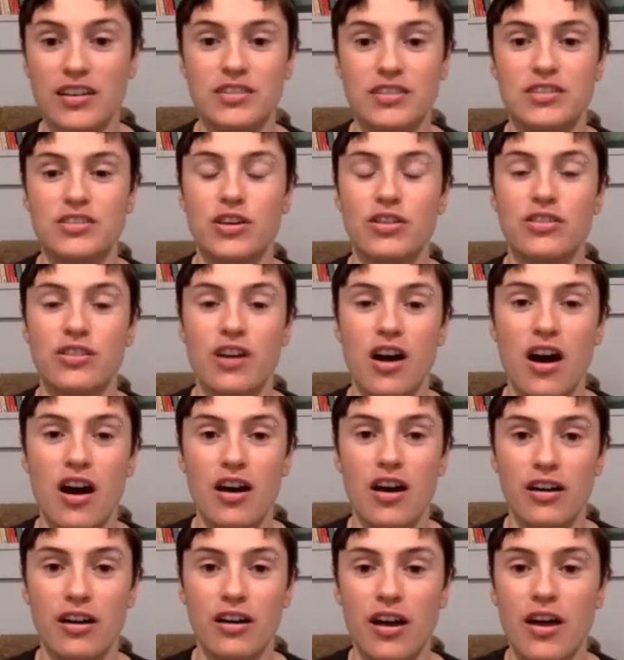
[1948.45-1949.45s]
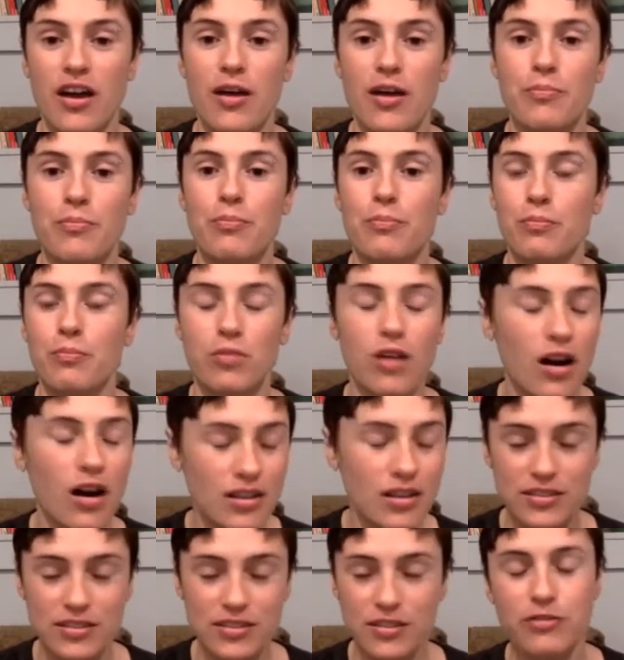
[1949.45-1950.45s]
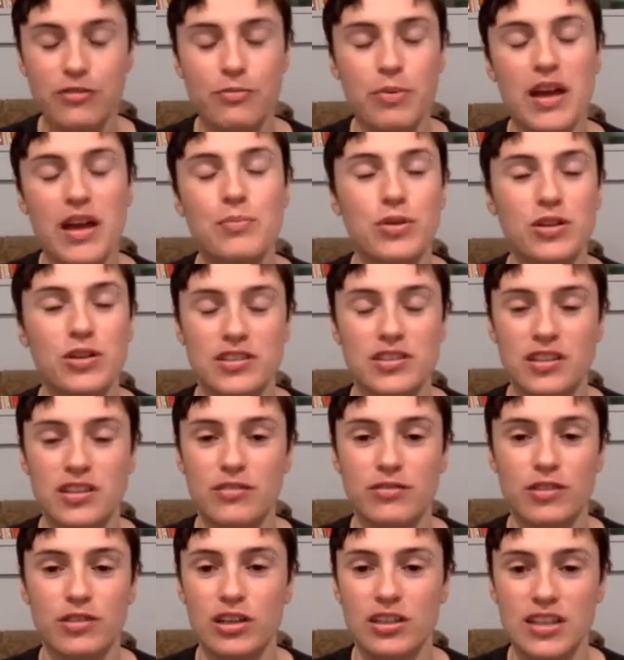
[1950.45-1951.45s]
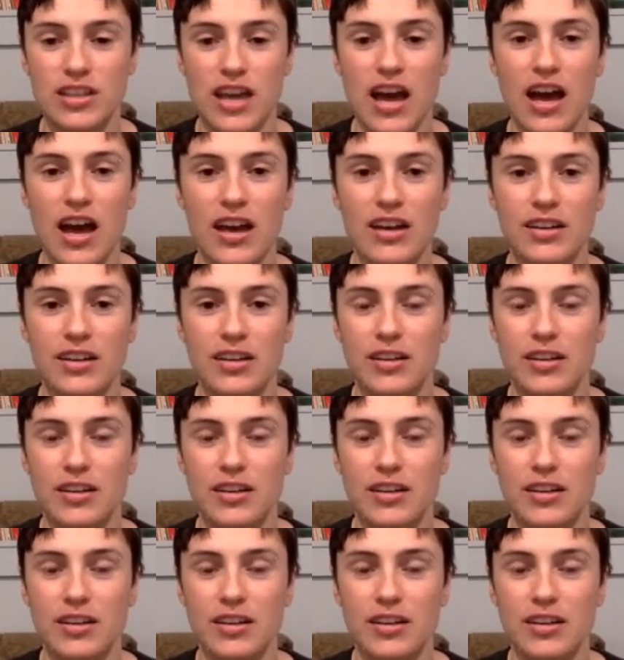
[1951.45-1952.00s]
And so there are lots of papers that have looked at